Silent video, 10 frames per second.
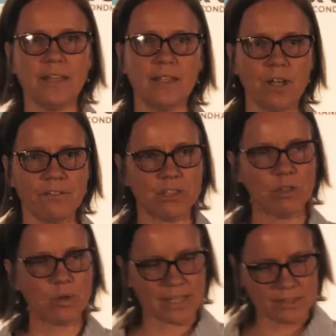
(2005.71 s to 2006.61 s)
then you have to
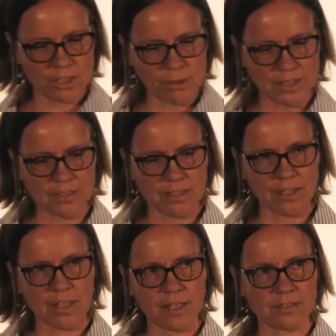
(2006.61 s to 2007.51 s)
look at grid
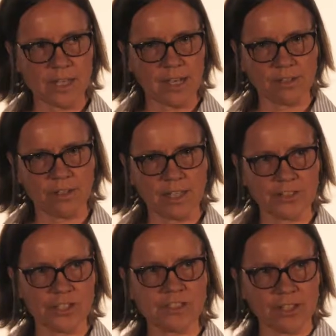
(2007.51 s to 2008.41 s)
tied
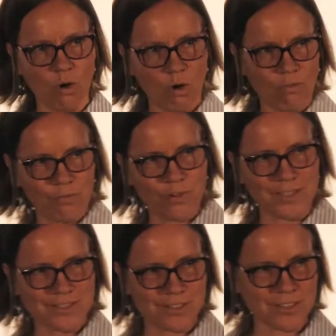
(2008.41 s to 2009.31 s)
connections and
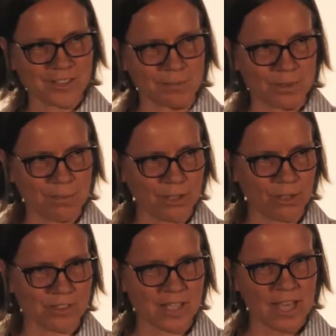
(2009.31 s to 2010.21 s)
off-grid systems,
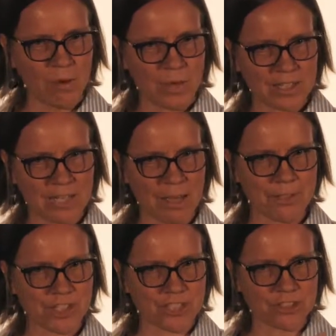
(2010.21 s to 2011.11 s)
because when
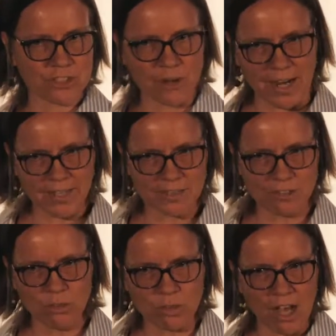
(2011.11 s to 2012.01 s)
climate change strikes,
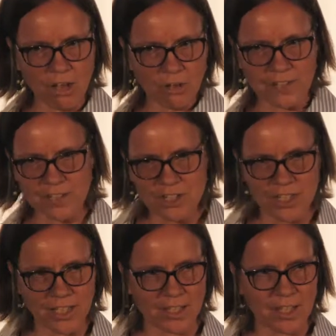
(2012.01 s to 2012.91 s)
you're out of
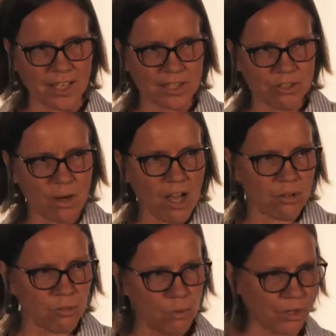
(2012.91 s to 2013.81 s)
energy and you're
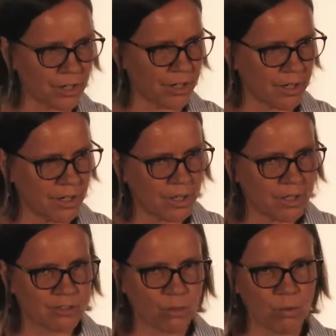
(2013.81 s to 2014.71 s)
out of water.
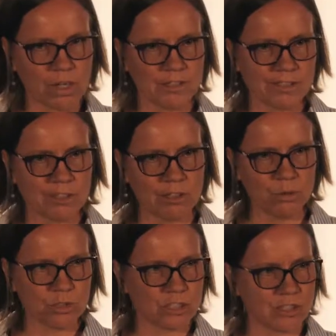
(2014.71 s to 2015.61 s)
So what are the
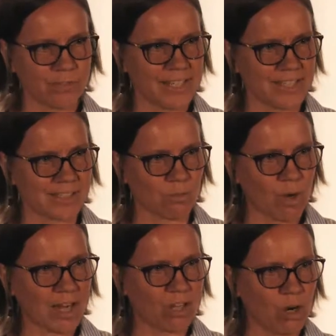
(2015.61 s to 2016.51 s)
solutions for this?
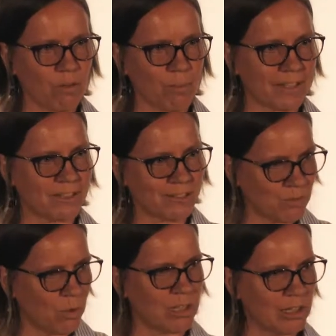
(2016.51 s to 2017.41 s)
While a government doesn't
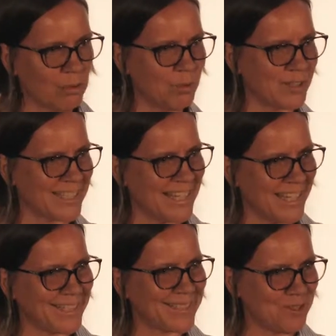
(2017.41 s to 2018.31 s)
want to lose
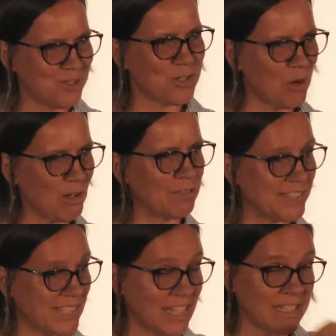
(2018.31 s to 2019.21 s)
its control of
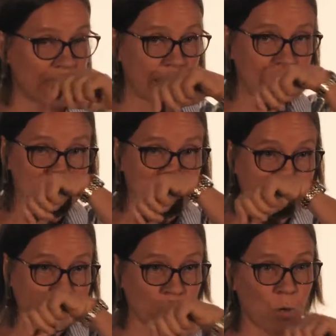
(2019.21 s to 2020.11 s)
selling the energy.
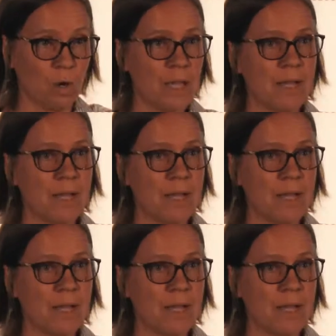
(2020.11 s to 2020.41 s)
So